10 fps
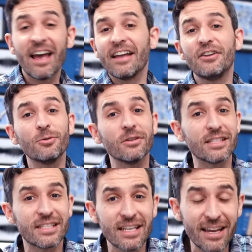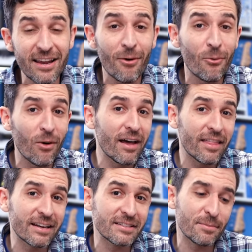and you will see why
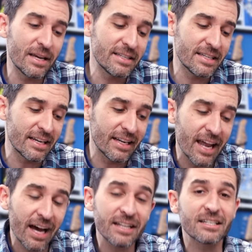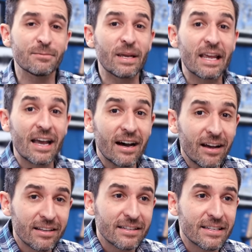that is amazing, not just
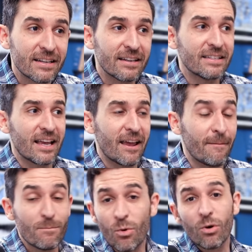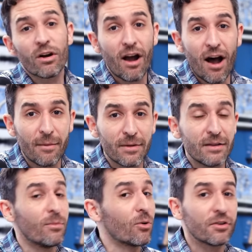because it is a more
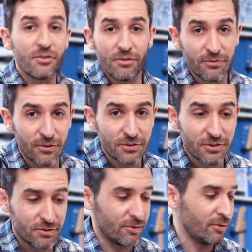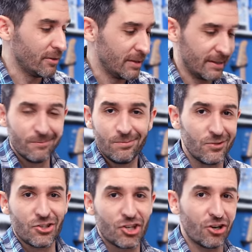common, more universal
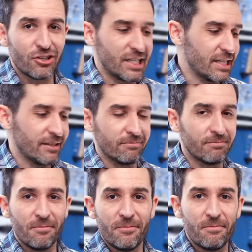charging